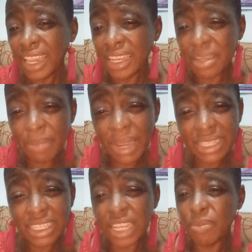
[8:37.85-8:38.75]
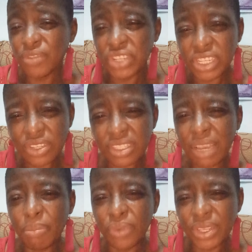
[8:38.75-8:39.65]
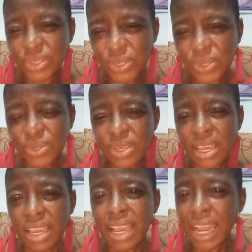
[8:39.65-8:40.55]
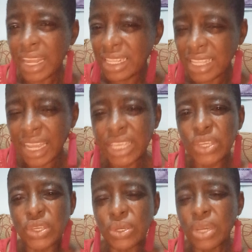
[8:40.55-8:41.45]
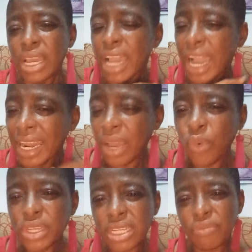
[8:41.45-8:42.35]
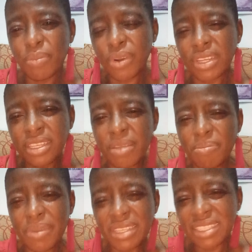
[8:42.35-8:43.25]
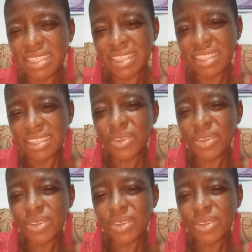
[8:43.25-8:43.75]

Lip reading: In the mighty name of Jesus, I pray to you and I thank you and I wish everybody the best.